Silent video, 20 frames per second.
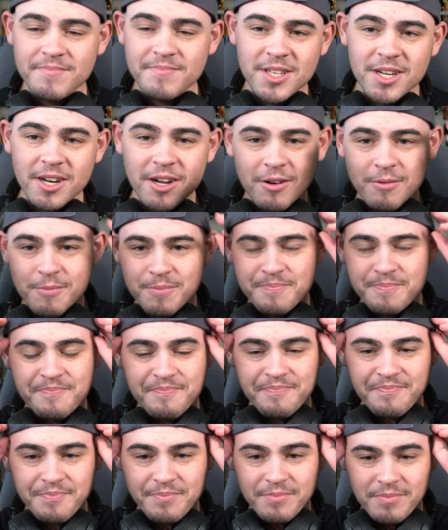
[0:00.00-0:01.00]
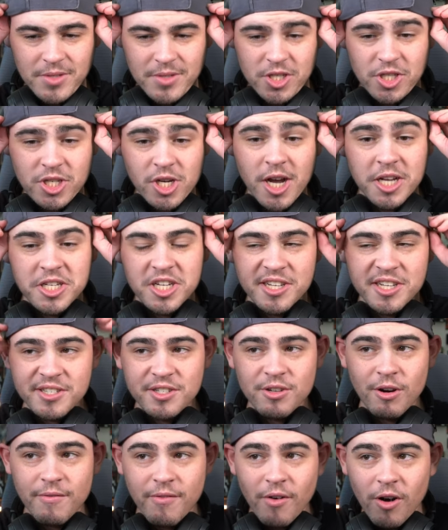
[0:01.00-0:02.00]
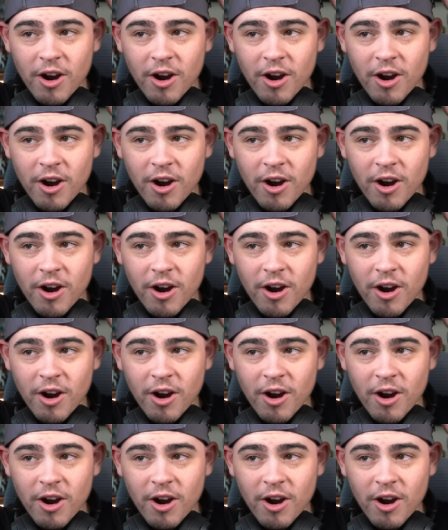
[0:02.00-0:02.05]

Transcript: you know, judge it so